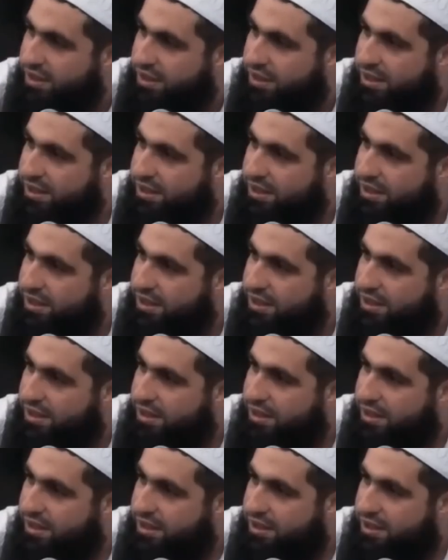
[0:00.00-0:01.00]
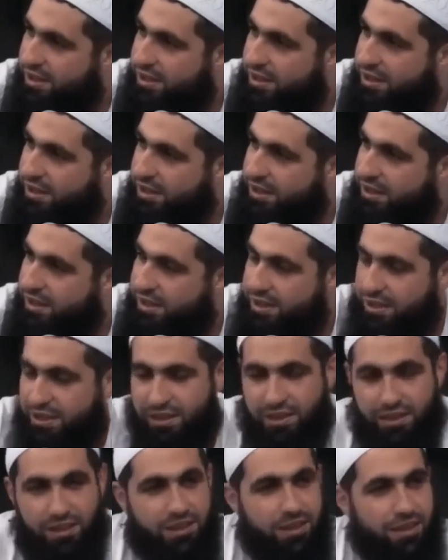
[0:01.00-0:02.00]

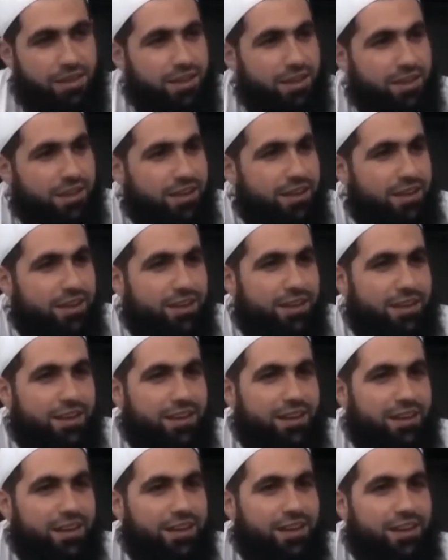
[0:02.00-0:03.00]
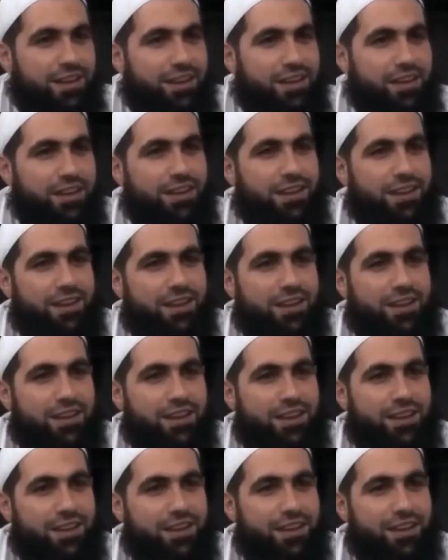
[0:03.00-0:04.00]

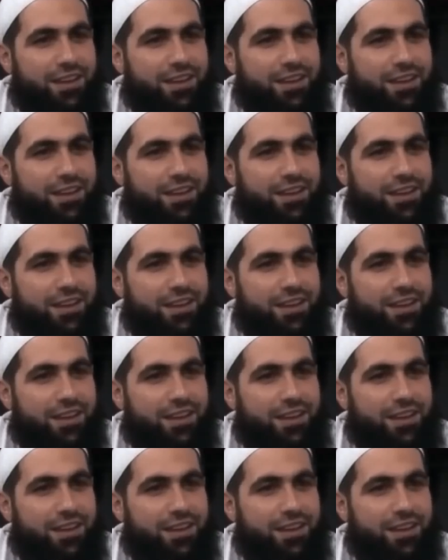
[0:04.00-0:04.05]
(no one is talking)